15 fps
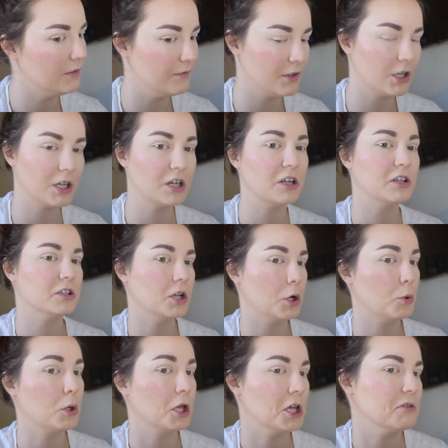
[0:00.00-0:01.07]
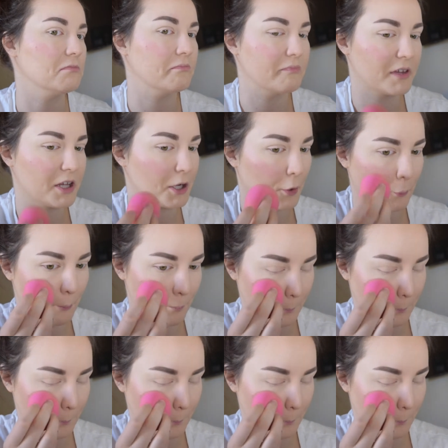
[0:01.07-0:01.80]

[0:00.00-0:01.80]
glowy, you know?